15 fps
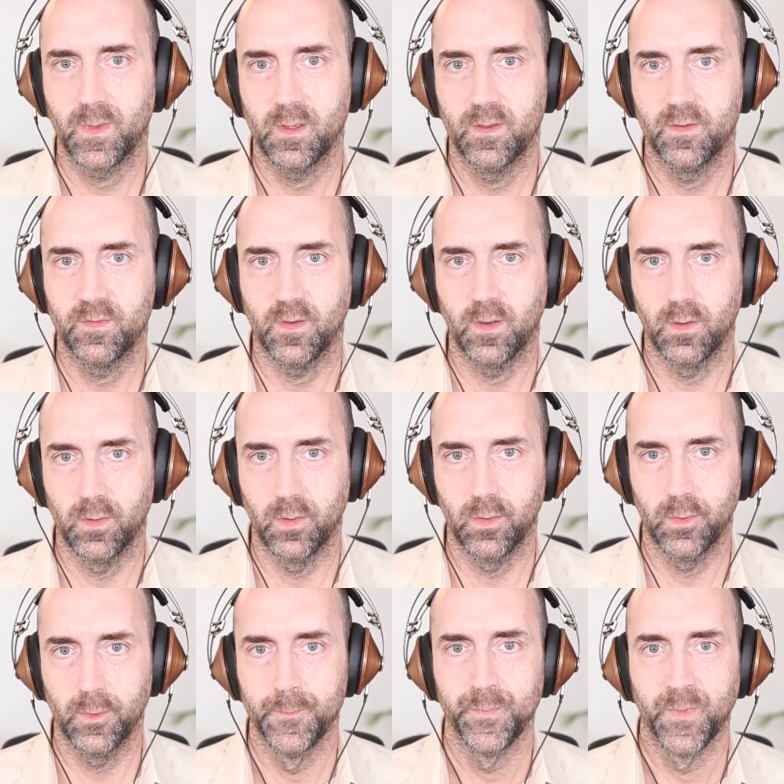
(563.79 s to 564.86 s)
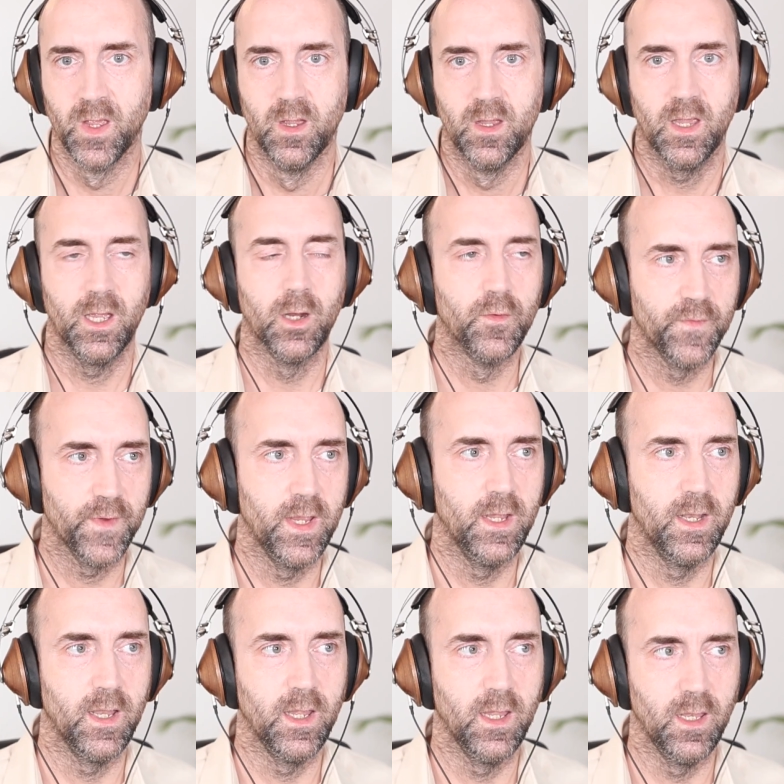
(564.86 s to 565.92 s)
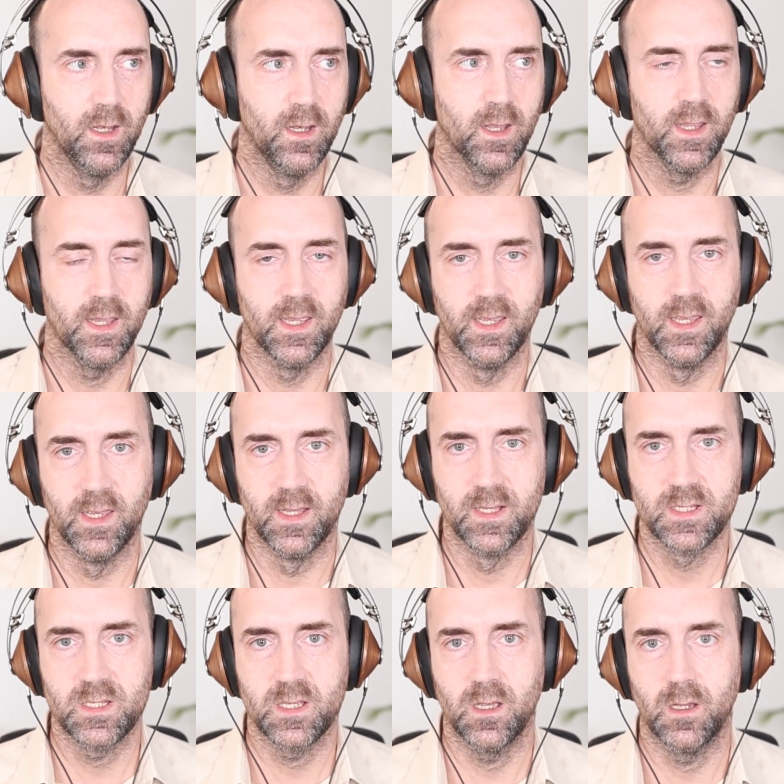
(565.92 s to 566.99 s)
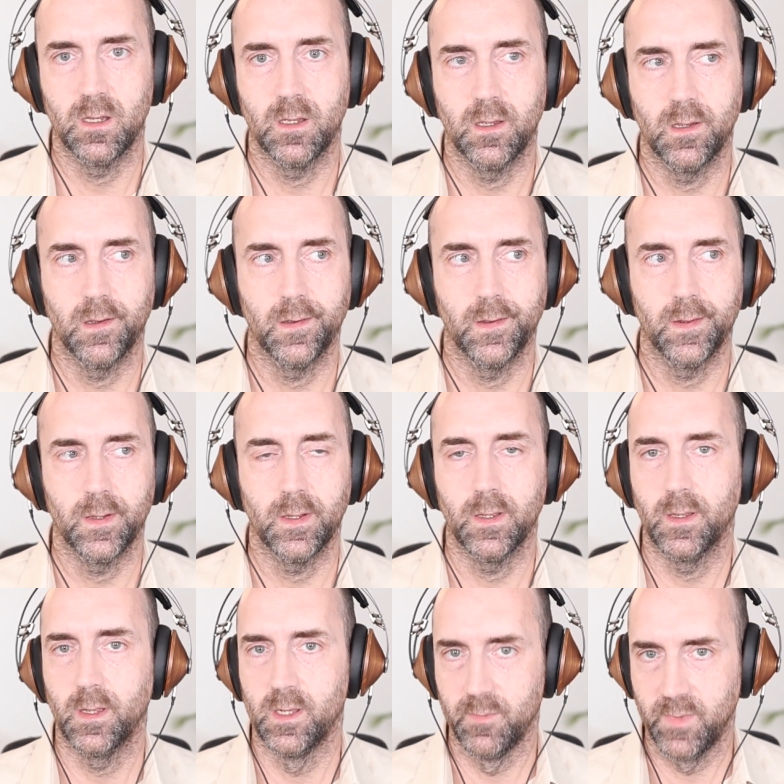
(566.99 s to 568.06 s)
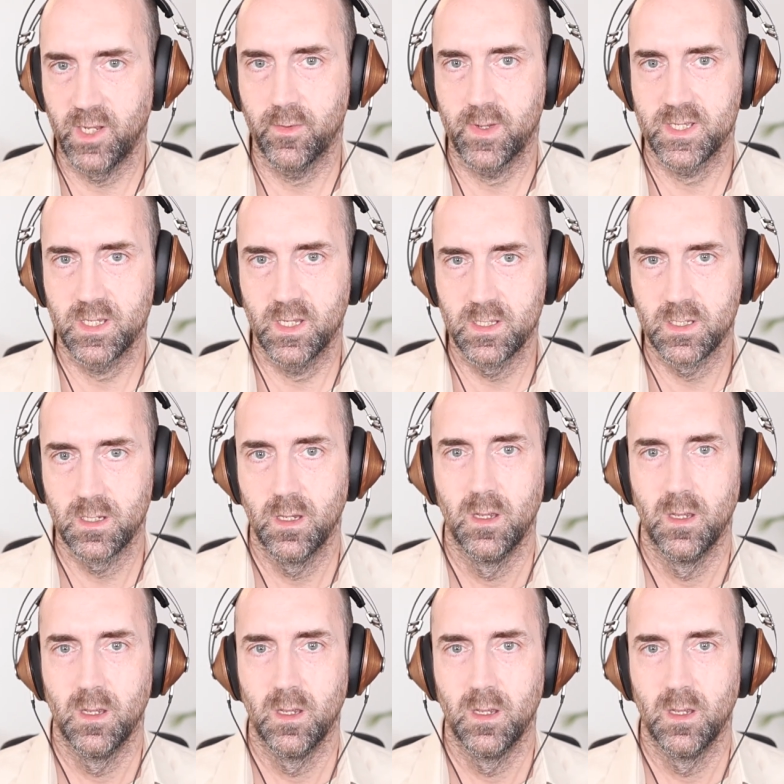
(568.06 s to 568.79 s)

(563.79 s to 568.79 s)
So L-theanine is an amino acid.